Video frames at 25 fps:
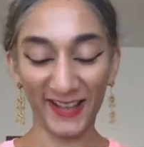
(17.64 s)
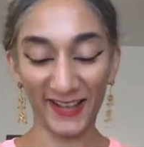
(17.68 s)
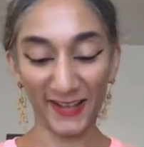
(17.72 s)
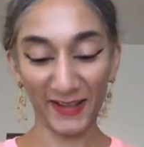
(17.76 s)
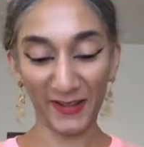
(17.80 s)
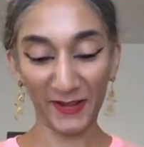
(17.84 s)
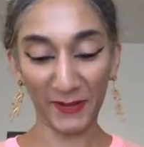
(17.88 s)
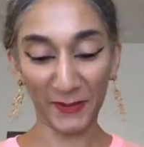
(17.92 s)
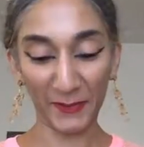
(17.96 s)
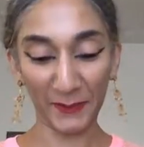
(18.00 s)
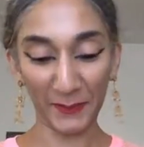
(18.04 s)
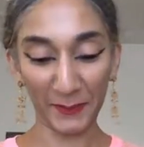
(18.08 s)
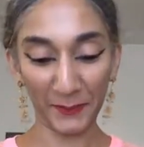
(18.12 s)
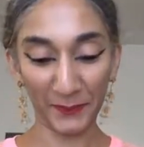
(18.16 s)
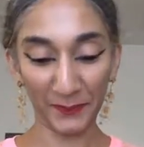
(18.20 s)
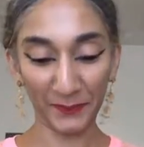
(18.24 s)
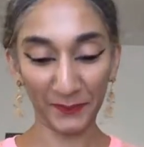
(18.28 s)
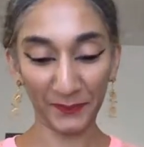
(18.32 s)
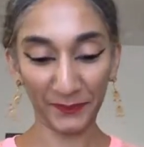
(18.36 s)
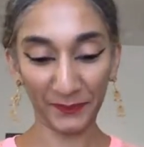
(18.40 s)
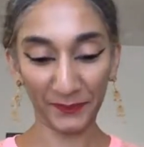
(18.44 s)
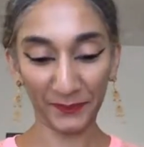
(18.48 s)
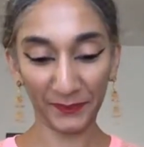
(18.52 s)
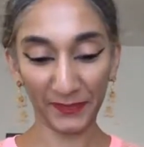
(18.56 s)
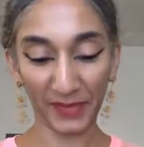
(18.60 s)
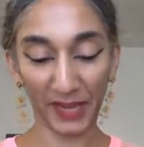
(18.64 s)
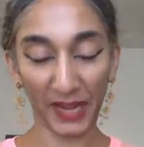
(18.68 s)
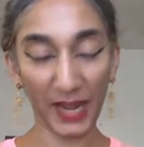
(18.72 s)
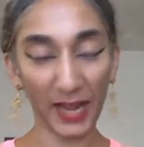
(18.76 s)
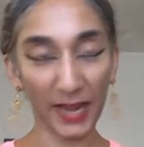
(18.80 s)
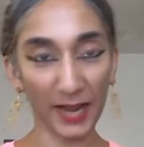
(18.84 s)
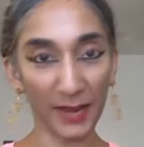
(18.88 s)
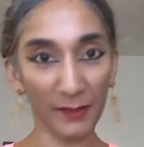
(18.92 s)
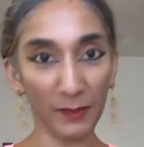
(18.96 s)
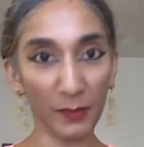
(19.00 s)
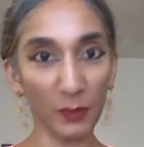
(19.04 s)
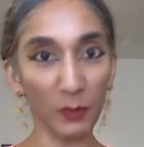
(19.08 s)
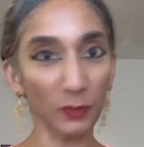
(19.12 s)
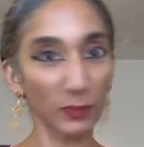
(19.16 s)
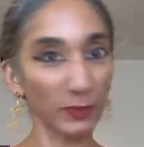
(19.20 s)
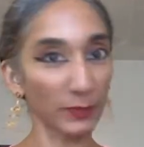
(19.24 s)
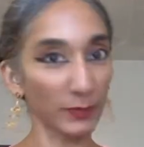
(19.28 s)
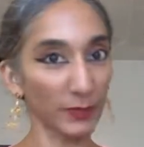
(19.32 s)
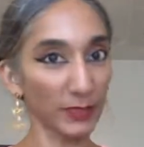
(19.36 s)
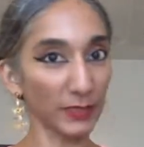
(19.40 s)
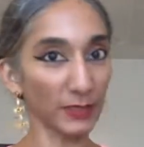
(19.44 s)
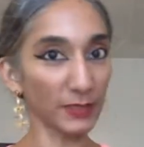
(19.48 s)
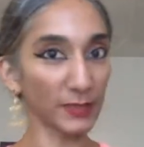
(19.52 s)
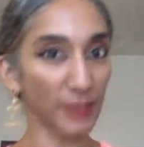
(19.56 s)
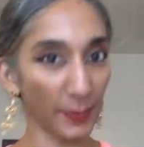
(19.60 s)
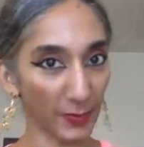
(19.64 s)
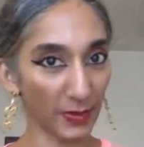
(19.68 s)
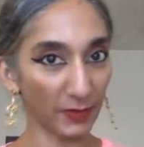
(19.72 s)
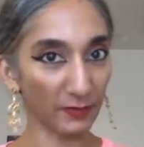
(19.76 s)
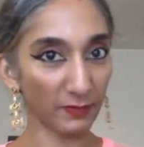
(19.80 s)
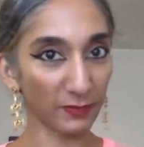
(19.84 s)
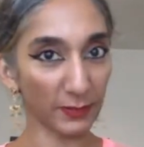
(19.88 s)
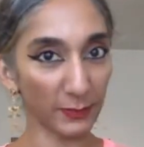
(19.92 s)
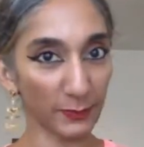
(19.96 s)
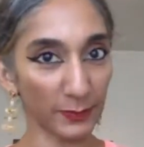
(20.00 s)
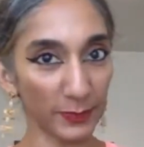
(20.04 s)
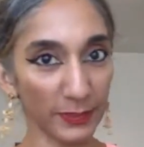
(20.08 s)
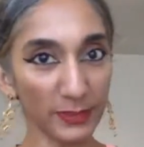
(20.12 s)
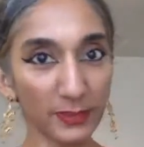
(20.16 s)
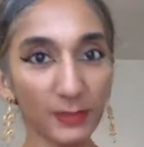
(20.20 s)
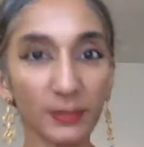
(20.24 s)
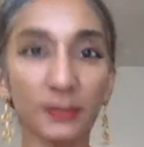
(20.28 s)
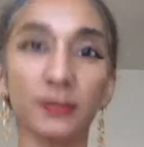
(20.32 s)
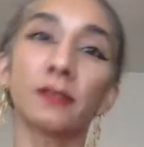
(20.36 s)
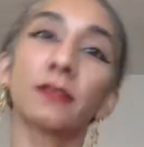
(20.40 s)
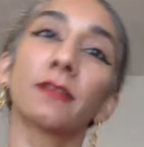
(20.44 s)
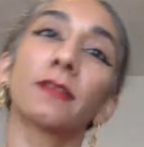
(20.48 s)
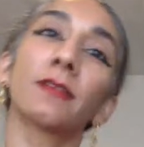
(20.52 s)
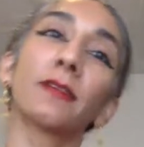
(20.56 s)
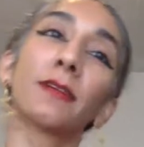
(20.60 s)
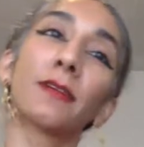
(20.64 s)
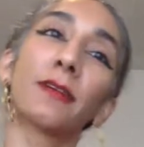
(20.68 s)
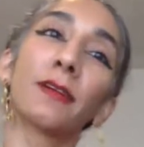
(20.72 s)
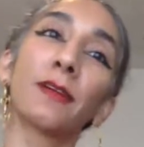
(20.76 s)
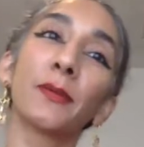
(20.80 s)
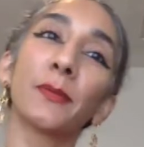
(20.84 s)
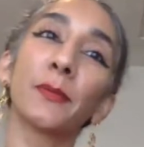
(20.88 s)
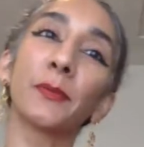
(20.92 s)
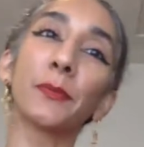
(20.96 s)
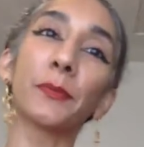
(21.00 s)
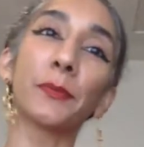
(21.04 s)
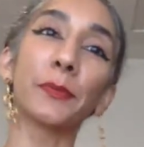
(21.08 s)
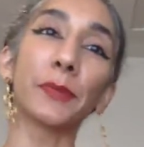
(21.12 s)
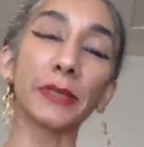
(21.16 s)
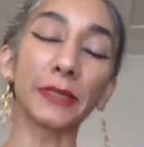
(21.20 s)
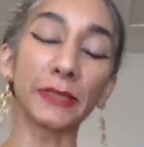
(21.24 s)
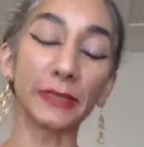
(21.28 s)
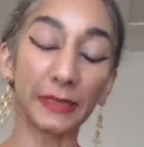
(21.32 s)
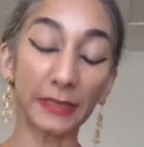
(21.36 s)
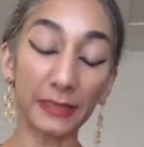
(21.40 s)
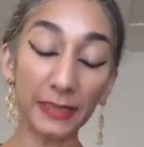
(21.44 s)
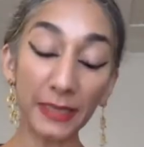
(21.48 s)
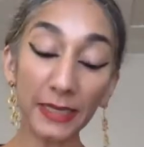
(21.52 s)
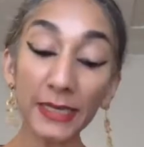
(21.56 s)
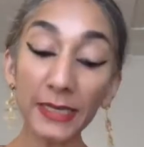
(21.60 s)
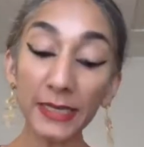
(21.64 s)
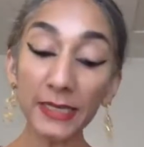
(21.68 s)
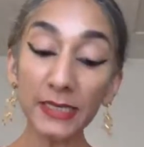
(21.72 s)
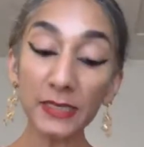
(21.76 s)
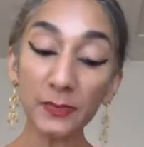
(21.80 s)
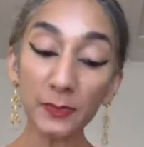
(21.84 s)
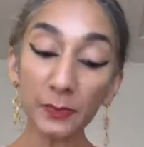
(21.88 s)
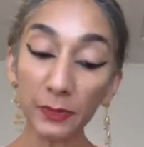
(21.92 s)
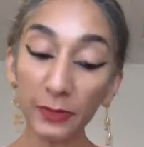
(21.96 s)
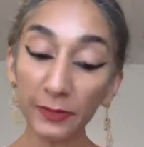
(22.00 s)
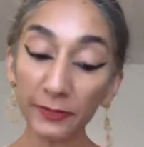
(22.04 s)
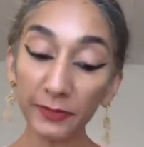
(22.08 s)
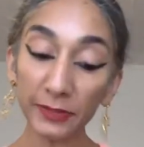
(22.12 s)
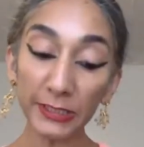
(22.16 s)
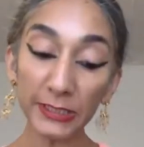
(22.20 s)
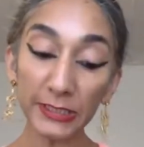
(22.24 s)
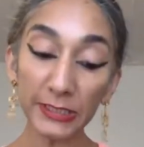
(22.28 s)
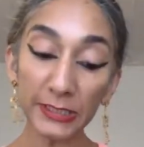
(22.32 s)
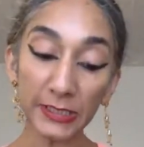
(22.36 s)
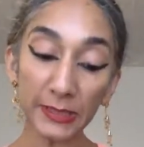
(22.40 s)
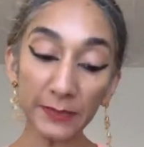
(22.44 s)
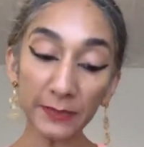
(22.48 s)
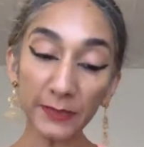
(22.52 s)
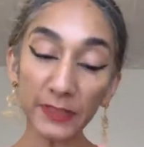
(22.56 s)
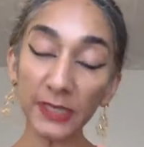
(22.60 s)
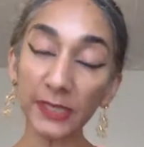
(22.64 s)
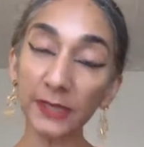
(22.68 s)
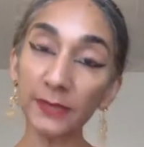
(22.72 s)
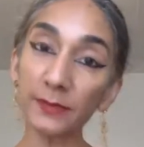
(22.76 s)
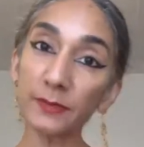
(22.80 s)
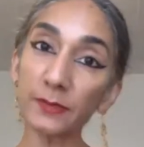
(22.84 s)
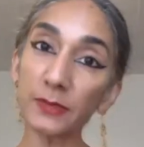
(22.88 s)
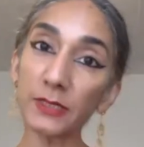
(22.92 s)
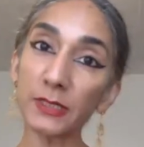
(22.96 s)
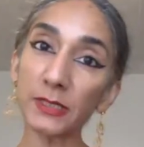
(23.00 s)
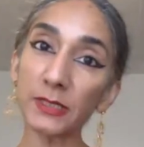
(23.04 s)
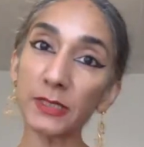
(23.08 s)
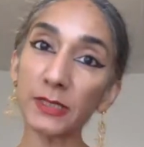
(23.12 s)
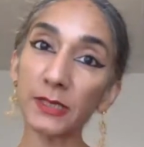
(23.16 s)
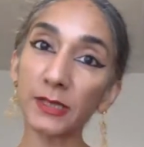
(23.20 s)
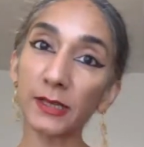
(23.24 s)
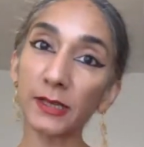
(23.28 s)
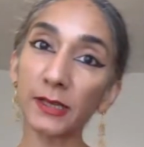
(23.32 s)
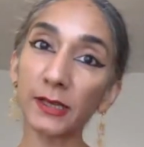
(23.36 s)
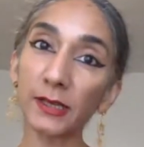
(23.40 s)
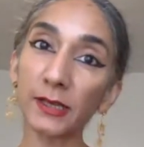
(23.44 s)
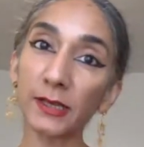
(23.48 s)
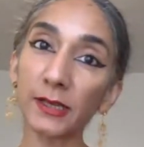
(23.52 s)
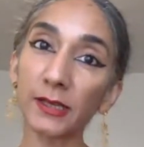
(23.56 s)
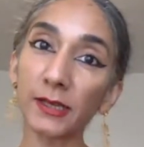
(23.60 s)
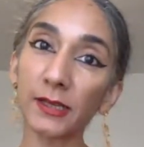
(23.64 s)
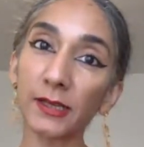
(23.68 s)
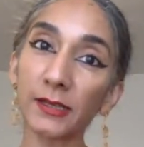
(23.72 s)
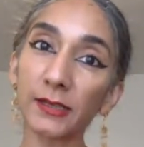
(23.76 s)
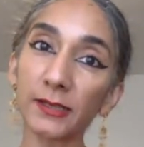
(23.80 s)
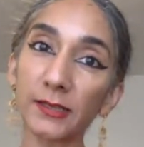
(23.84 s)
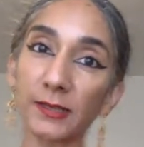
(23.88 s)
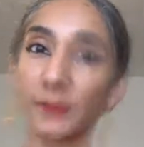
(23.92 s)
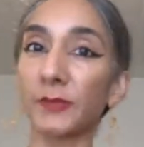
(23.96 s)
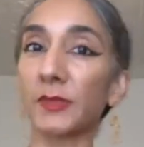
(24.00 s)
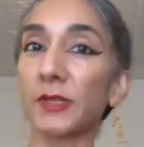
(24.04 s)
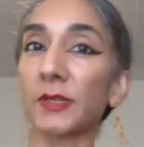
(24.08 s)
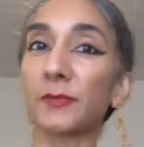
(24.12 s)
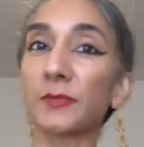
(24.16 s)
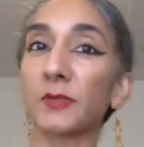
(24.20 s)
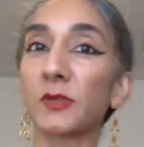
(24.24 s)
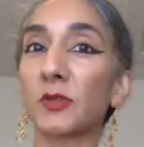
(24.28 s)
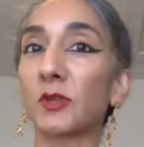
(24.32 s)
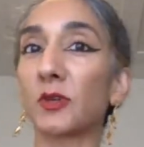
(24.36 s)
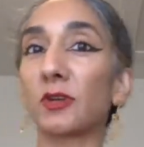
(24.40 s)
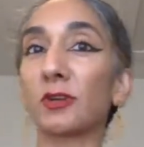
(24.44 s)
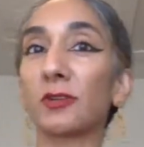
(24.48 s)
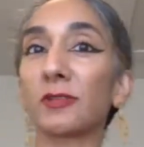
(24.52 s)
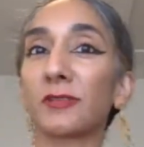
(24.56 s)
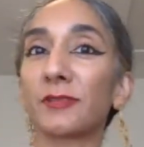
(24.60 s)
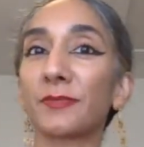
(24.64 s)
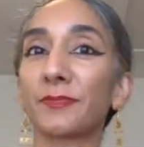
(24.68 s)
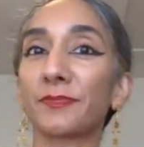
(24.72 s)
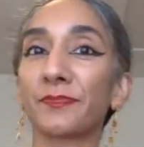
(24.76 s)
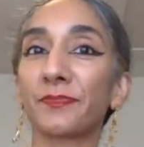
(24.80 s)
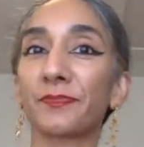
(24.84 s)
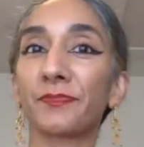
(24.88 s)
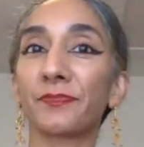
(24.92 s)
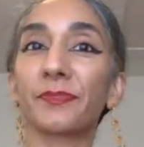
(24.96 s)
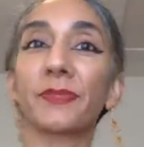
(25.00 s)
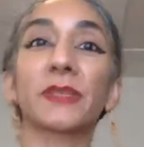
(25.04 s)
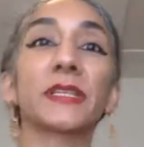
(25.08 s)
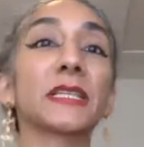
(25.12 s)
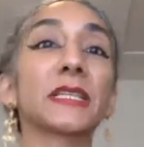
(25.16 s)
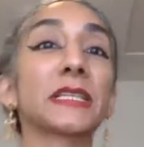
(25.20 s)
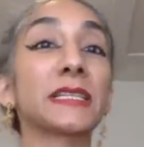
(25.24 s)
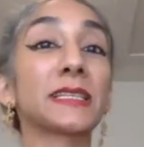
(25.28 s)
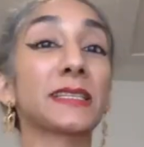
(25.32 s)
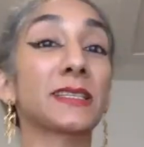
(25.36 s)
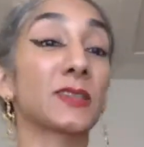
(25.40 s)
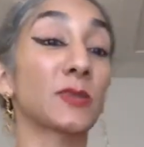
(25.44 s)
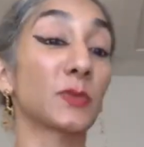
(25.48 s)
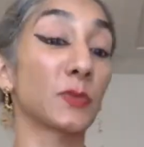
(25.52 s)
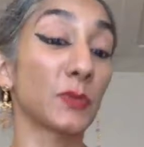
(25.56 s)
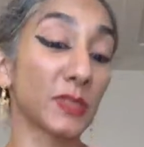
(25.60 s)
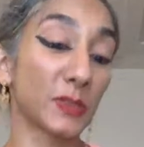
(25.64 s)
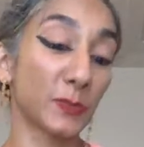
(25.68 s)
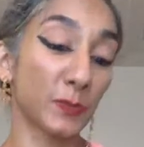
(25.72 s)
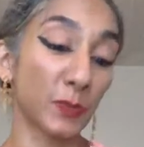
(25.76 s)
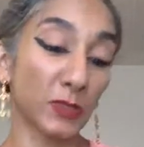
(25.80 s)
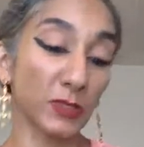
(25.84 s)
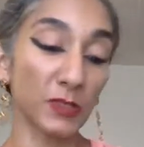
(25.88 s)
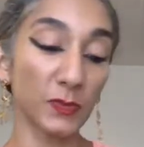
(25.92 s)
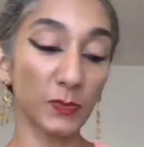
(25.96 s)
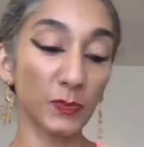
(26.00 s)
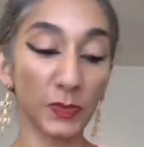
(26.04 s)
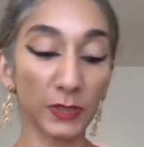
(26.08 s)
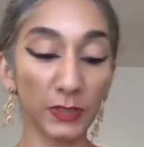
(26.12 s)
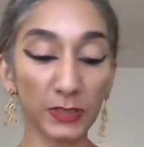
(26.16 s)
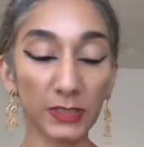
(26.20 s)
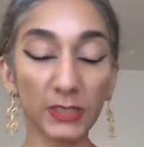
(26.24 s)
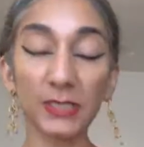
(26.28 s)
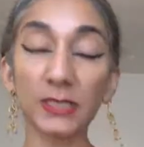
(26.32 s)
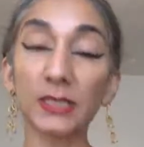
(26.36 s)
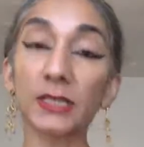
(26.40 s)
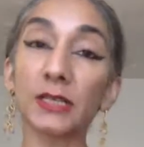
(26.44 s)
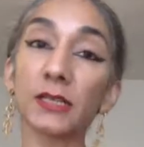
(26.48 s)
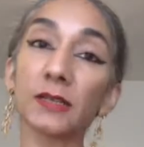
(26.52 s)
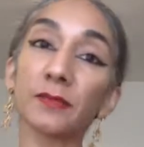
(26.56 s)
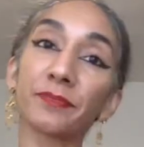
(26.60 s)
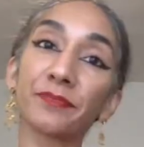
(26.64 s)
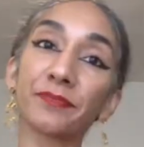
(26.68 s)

Um, I am only being semi-flippant, but it is a privilege sometimes, sometimes not, but it is a responsibility.